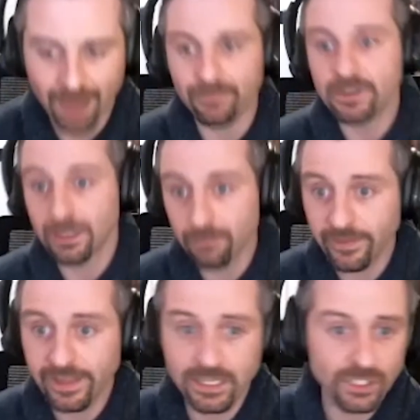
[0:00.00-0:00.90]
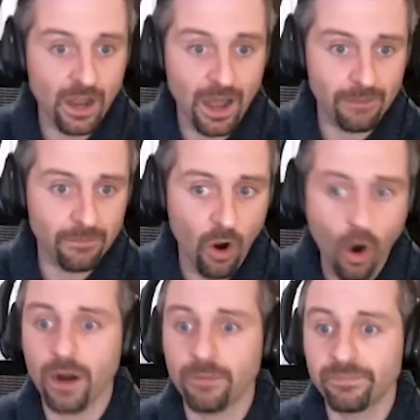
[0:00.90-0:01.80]
Some of these
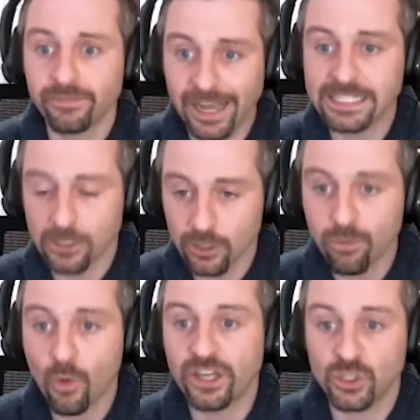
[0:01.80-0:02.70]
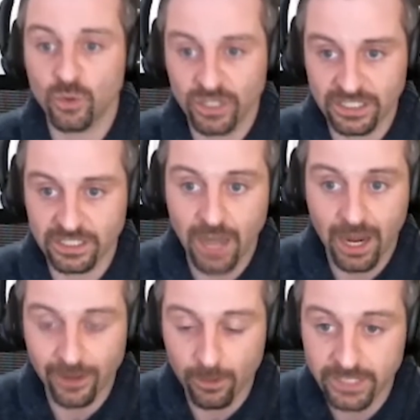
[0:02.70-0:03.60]
are nice little point sources, kind
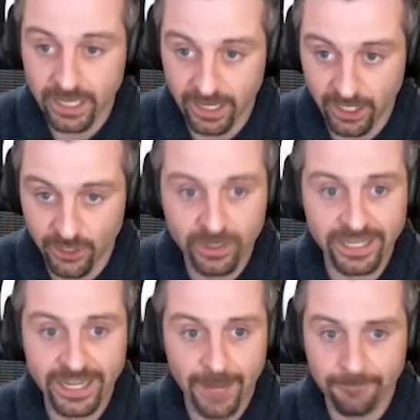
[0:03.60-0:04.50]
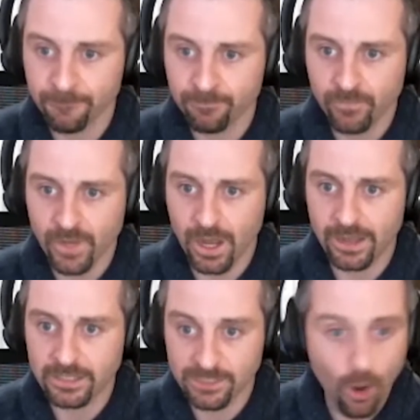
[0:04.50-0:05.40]
of like obsidian. You can get
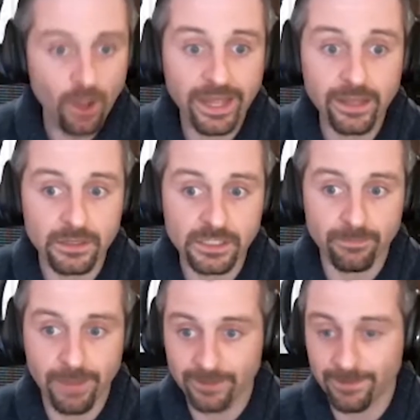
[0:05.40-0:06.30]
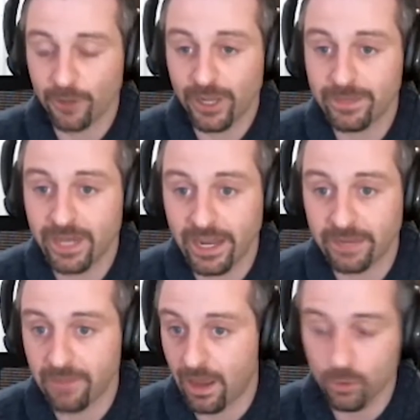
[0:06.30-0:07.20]
small hills made of specular hematite.
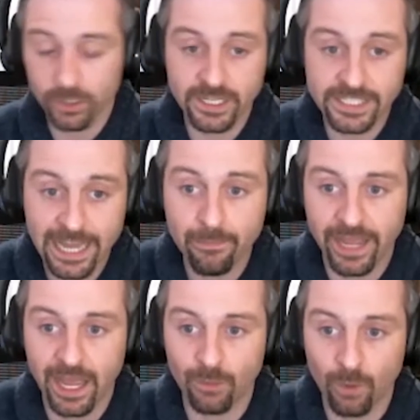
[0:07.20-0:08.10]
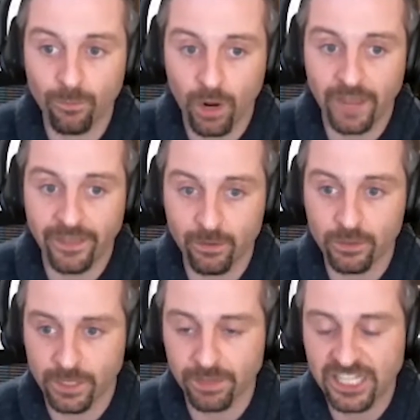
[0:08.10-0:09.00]
I worked in Zambia at one point, and there
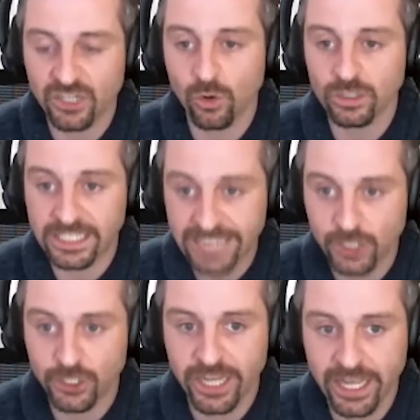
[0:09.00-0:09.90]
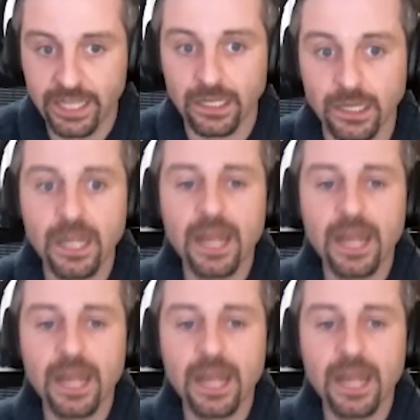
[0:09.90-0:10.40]
was a place called Sanji Hill,